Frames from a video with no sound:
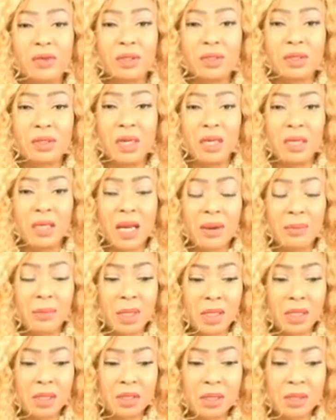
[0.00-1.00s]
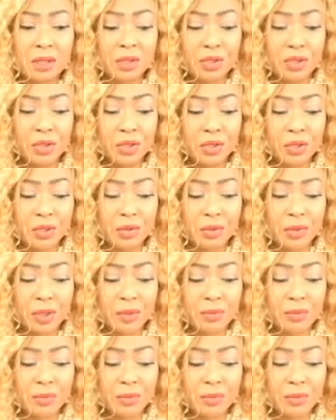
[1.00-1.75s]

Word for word: us, and that means you too.